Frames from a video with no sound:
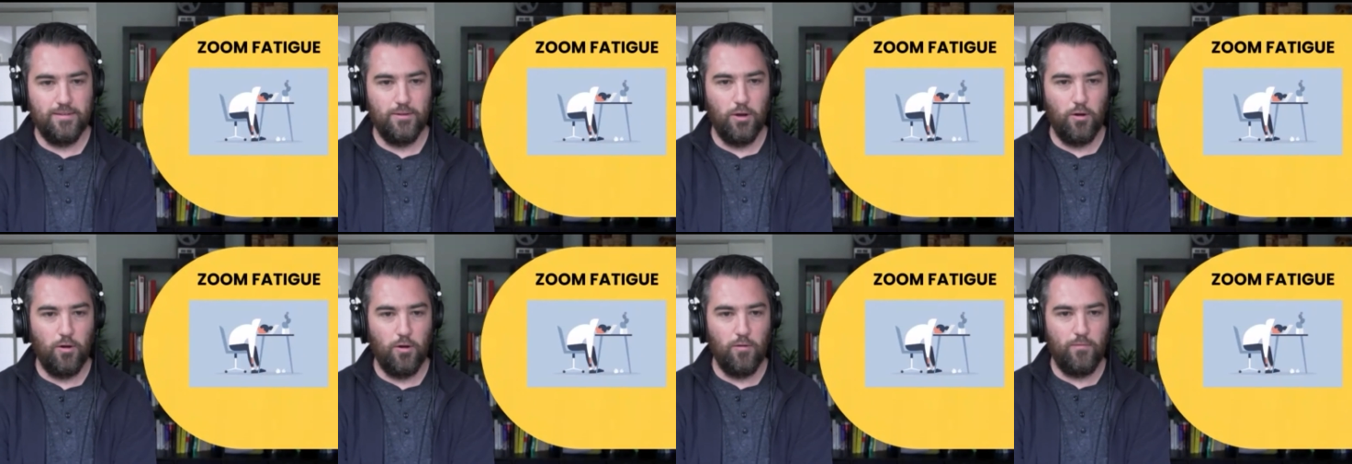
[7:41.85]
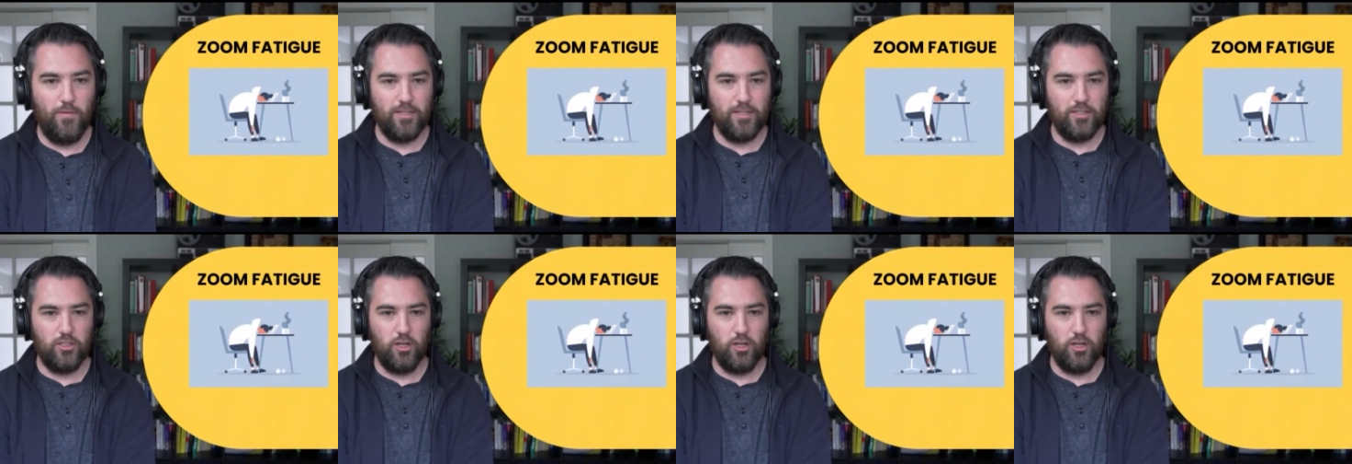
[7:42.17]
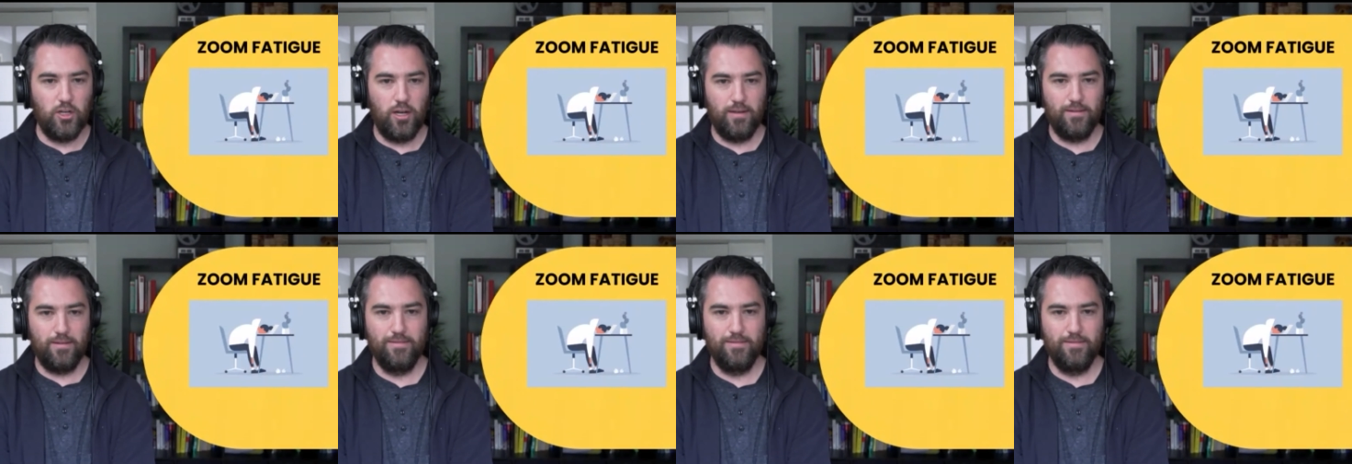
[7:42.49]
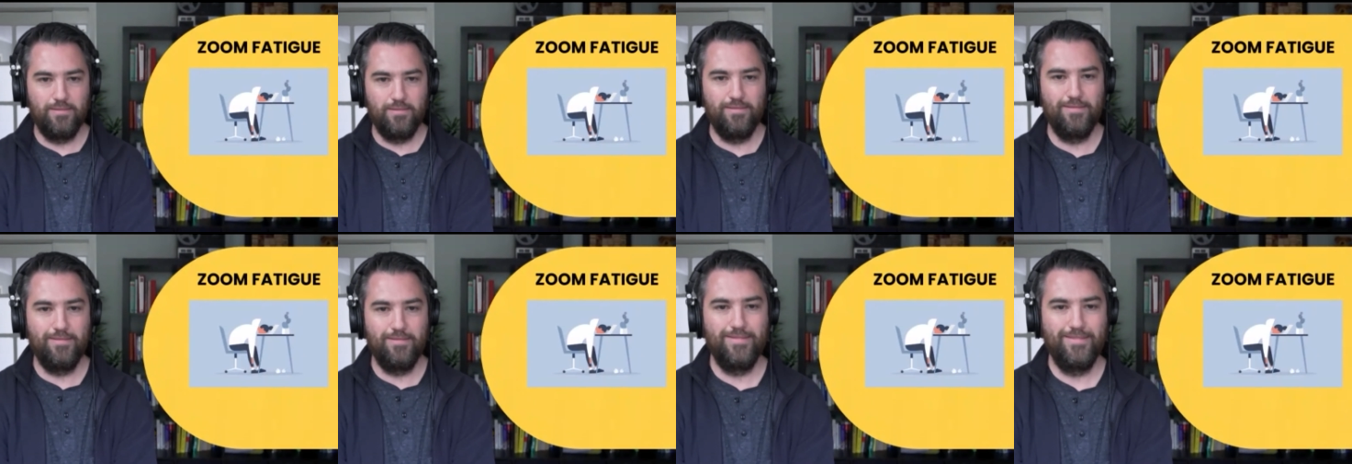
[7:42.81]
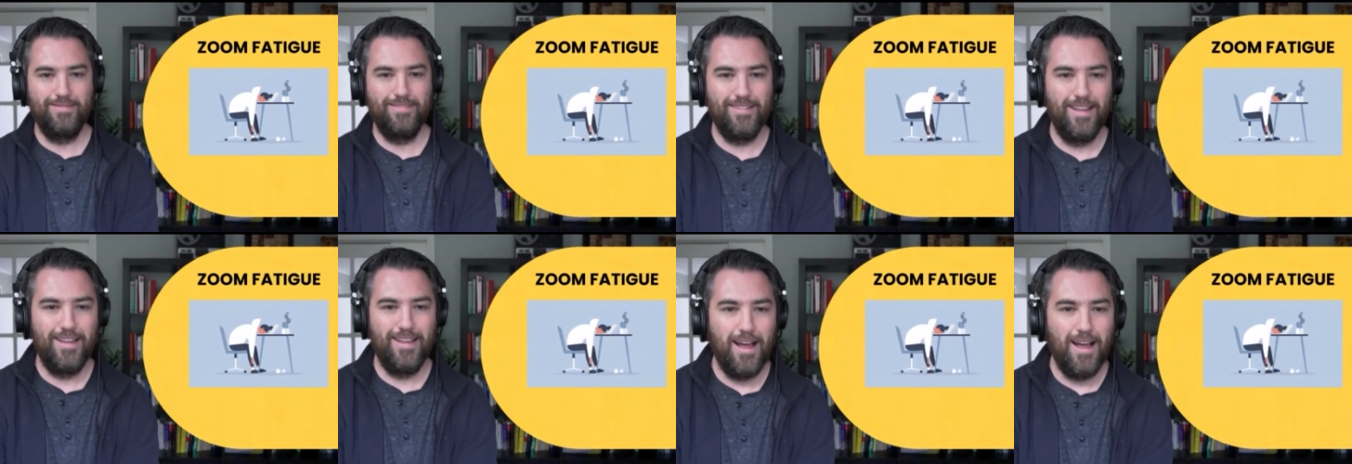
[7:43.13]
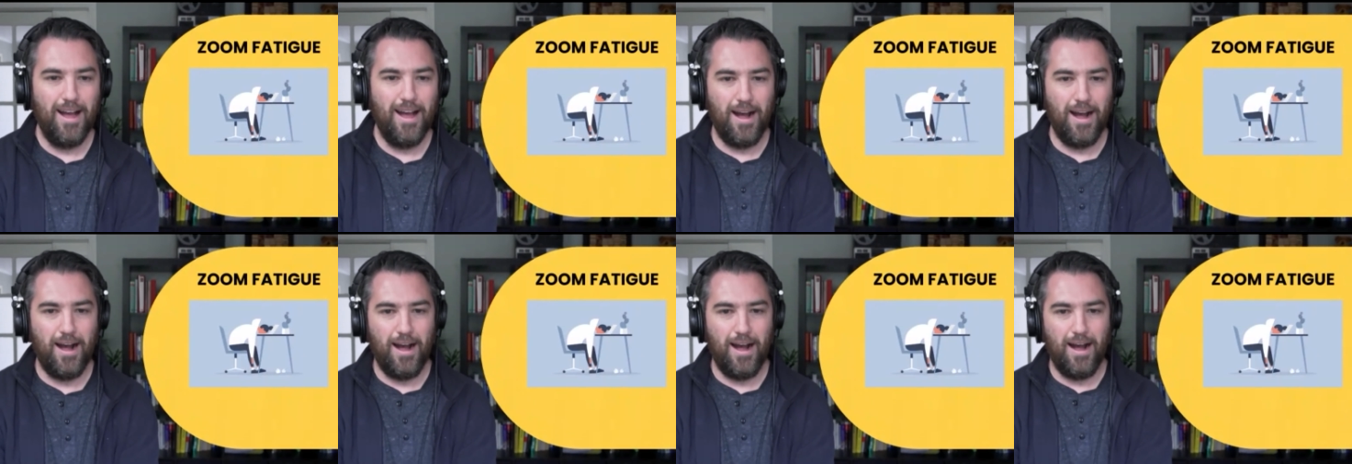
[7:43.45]
No offense, Sean.
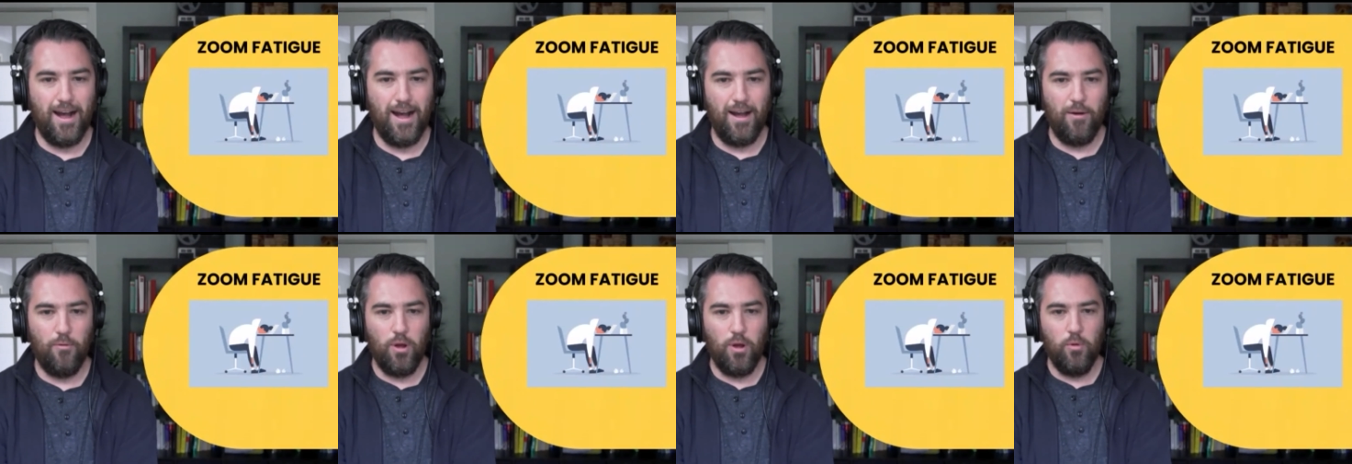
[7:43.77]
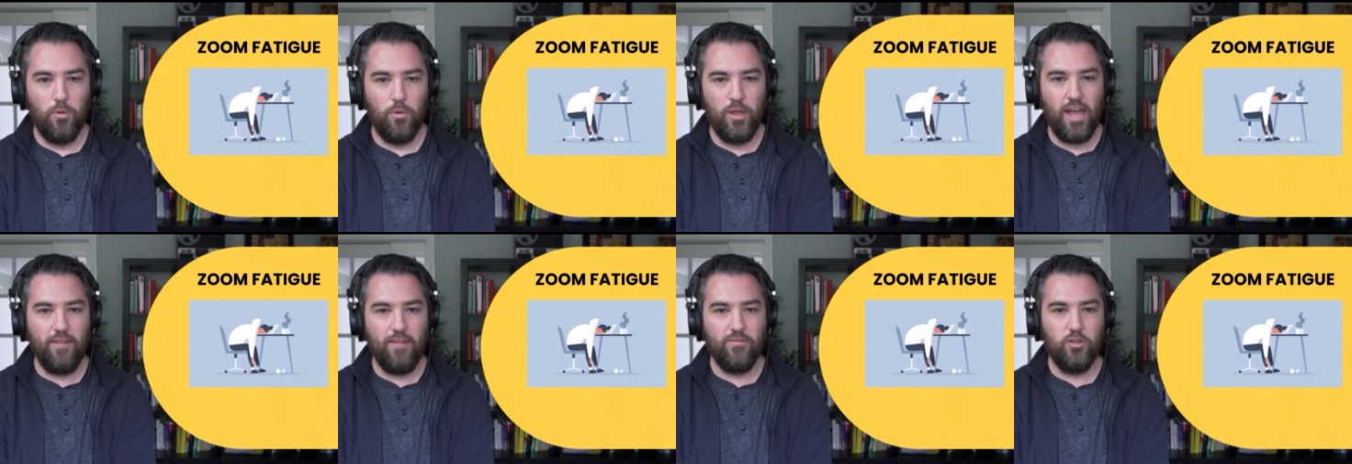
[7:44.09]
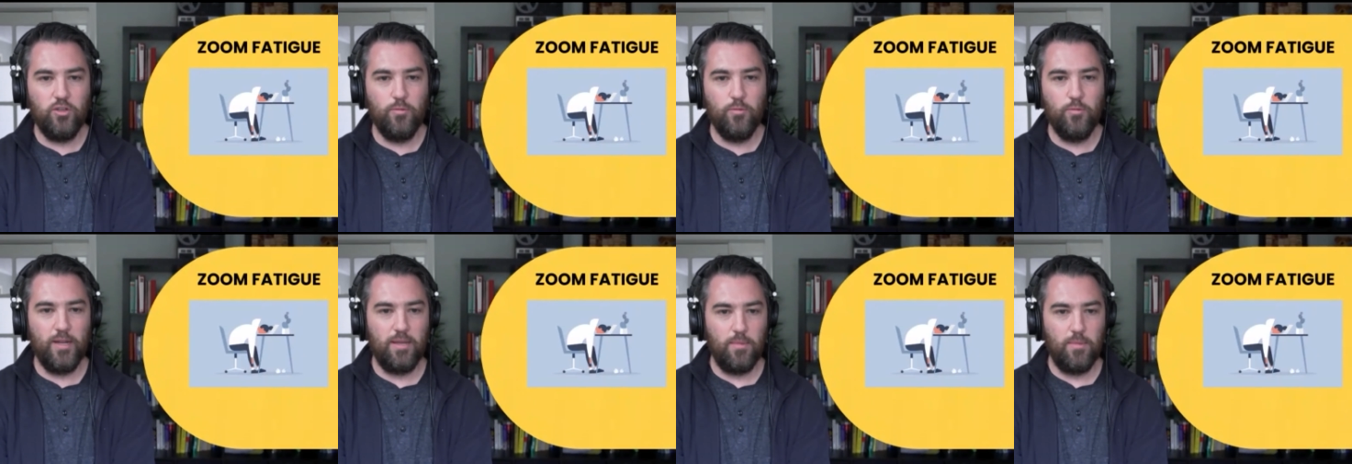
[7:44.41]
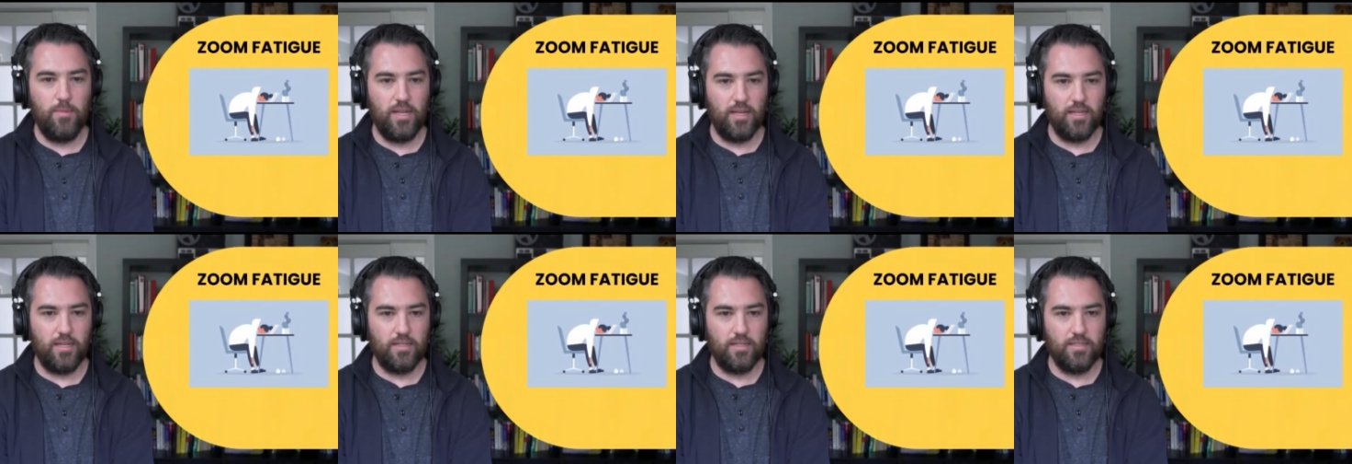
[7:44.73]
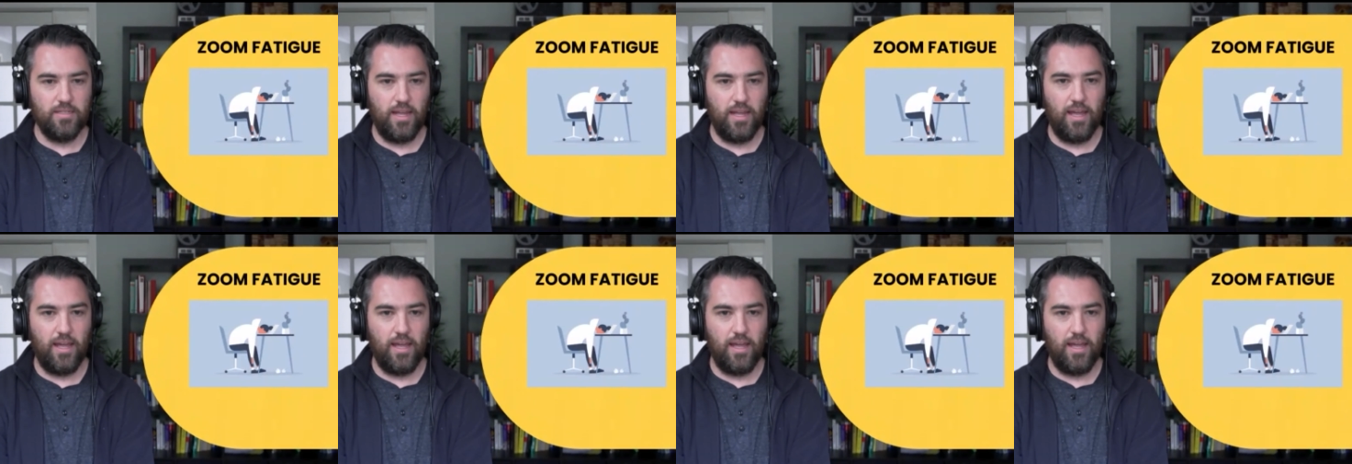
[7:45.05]
Uh, we have too many meetings.